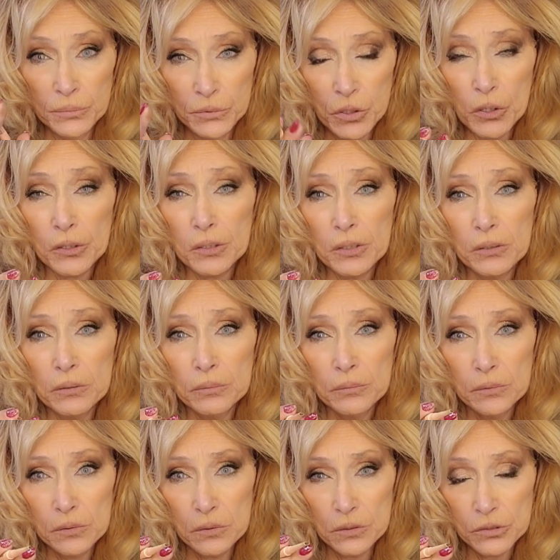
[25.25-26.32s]

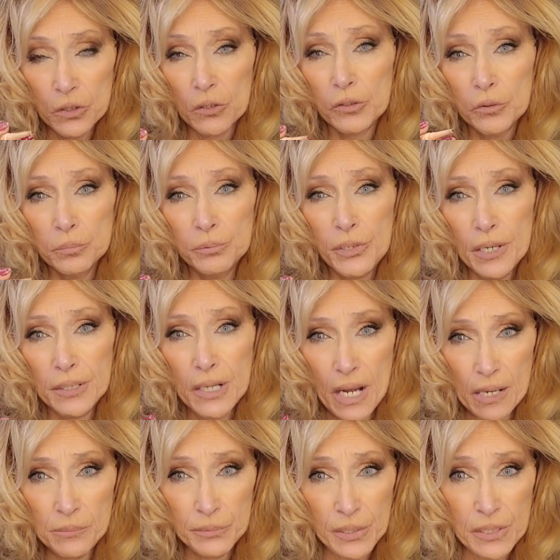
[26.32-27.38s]
darker brown
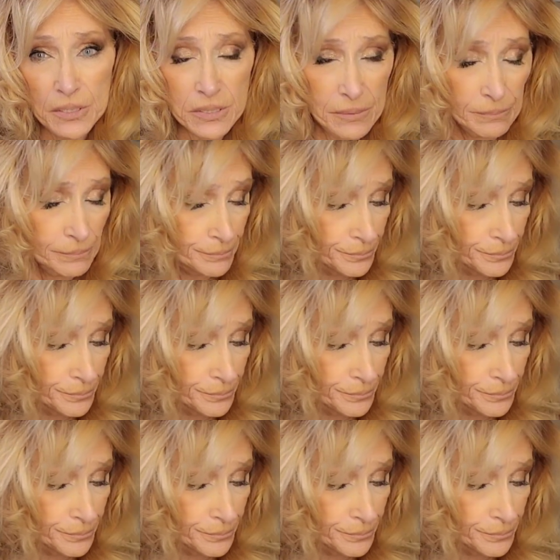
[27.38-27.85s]
eyebrows.